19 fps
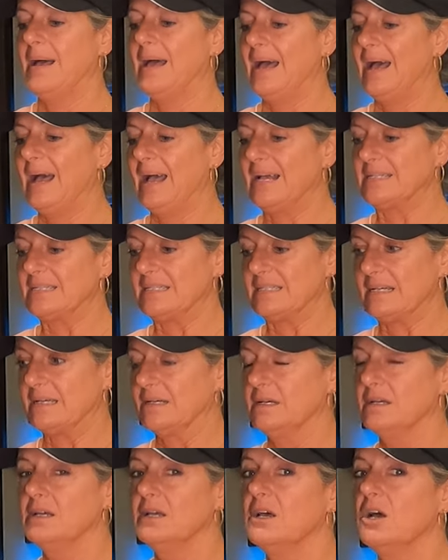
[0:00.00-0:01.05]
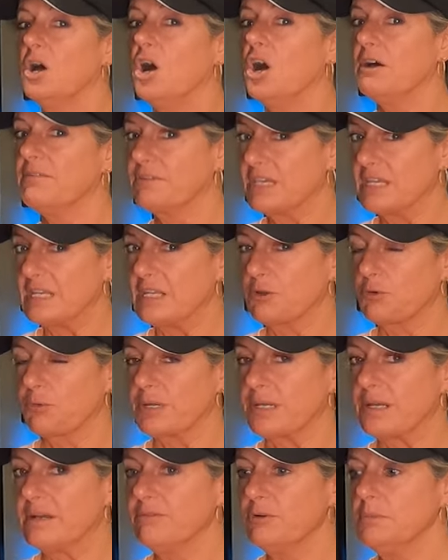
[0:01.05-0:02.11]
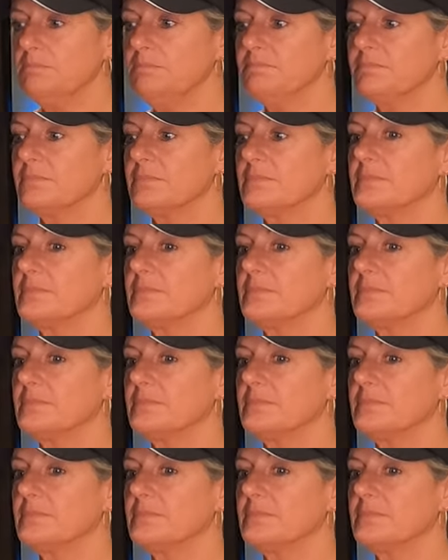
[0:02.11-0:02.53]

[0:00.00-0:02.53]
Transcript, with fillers: My idea of getting rid of him